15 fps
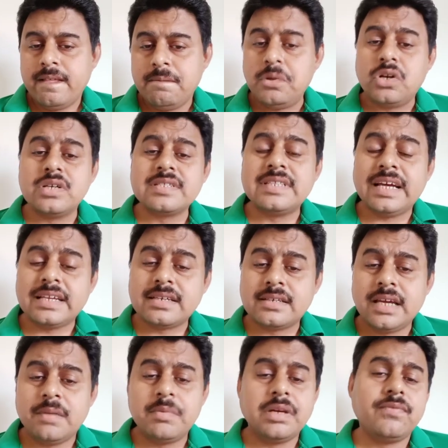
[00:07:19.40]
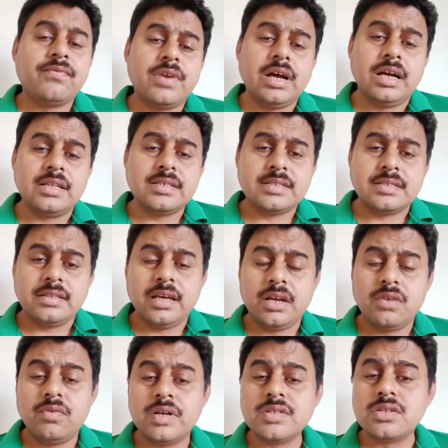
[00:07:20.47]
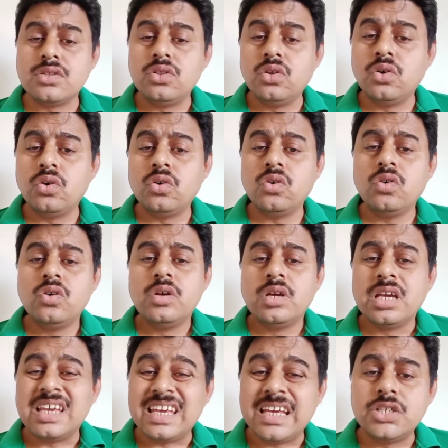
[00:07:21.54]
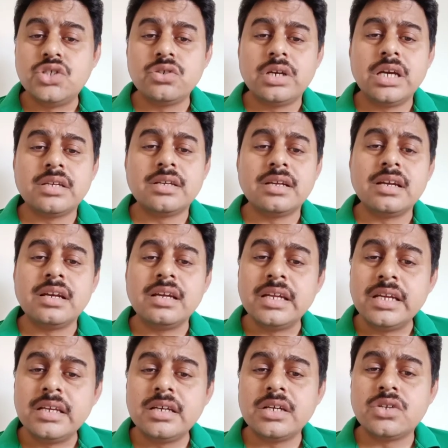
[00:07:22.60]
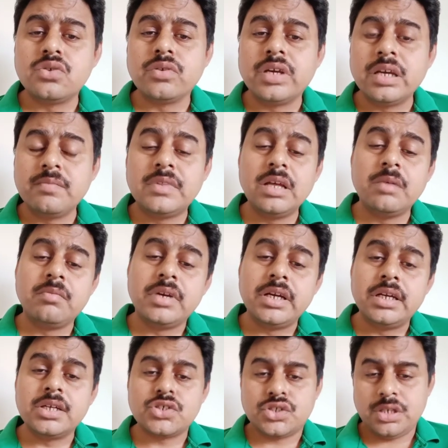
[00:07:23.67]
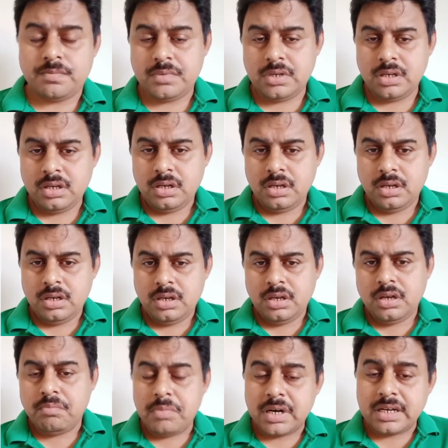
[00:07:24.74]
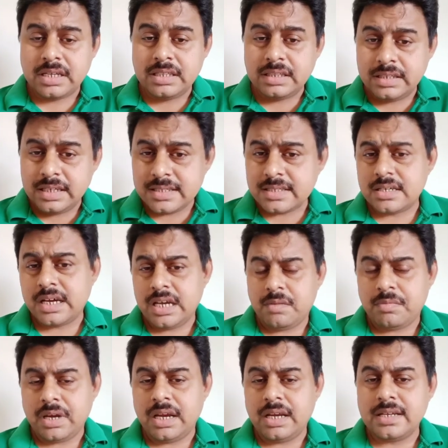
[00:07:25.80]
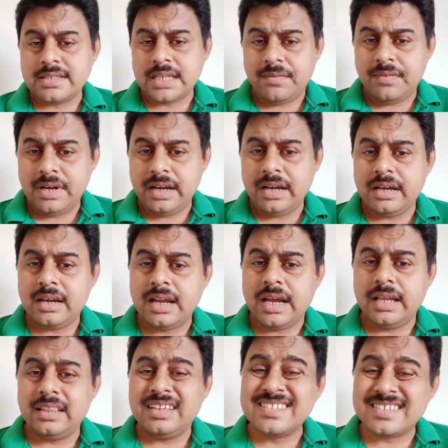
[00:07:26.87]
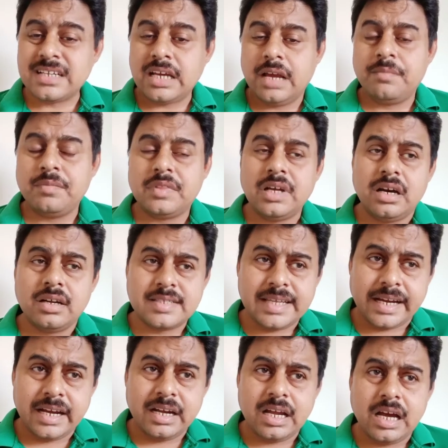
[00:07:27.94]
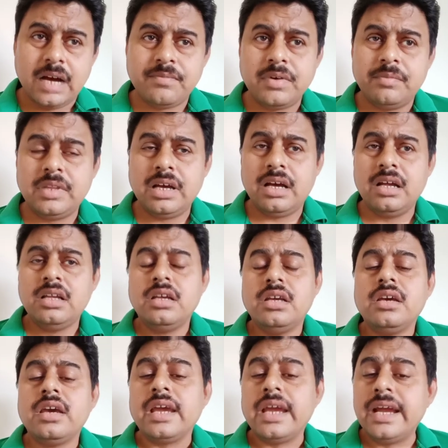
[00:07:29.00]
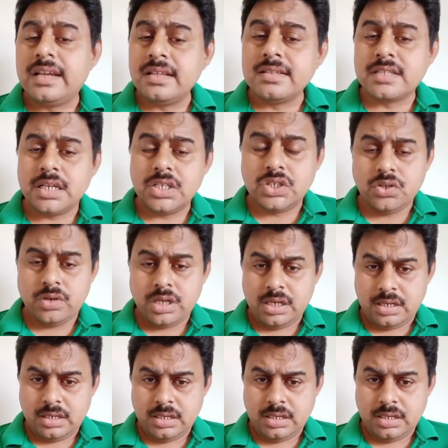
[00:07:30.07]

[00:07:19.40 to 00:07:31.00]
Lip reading: Because that time in France, there was no educated leader to give them leadership. But in this time, in 1789, this time, second half of the 18th century,